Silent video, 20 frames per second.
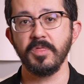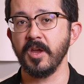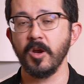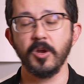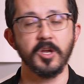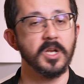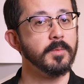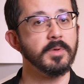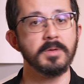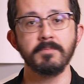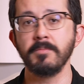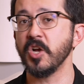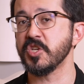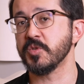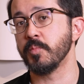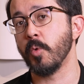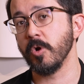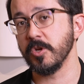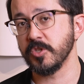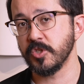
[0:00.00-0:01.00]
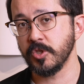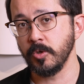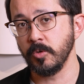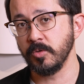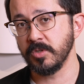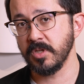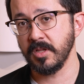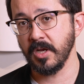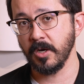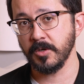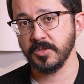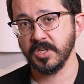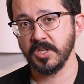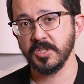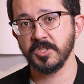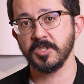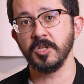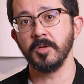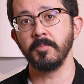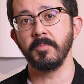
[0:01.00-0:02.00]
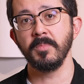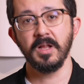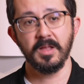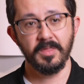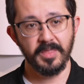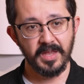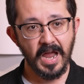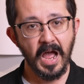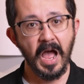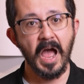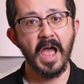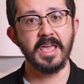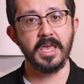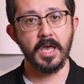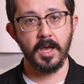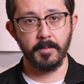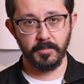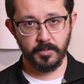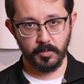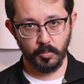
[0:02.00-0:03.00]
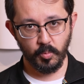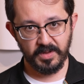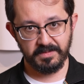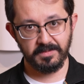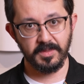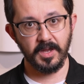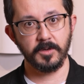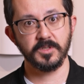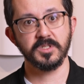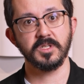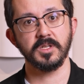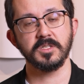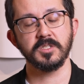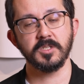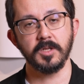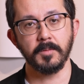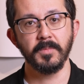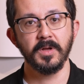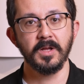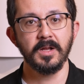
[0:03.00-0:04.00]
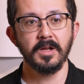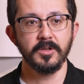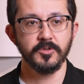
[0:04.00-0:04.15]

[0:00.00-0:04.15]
they're going to be much more attuned to their system than I am with their system,